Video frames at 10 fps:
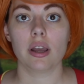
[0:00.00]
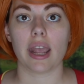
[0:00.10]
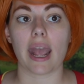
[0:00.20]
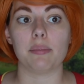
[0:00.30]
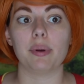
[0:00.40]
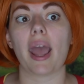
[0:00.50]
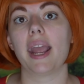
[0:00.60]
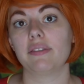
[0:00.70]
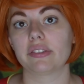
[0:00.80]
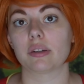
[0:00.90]
and
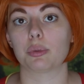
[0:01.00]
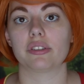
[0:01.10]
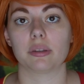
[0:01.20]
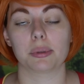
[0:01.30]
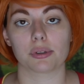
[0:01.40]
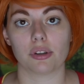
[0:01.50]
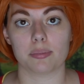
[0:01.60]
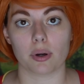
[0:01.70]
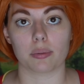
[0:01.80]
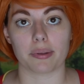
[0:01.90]
behaves somewhat similar to the
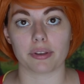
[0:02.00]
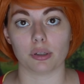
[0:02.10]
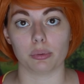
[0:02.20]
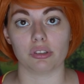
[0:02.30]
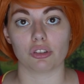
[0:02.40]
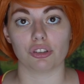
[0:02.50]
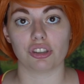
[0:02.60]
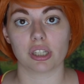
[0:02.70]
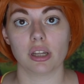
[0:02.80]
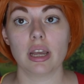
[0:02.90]
Pokemon that you're
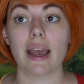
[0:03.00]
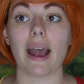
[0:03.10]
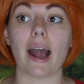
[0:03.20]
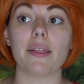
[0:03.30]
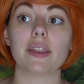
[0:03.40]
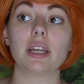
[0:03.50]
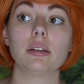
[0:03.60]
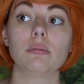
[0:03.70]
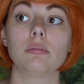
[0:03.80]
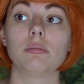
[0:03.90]
researching. And then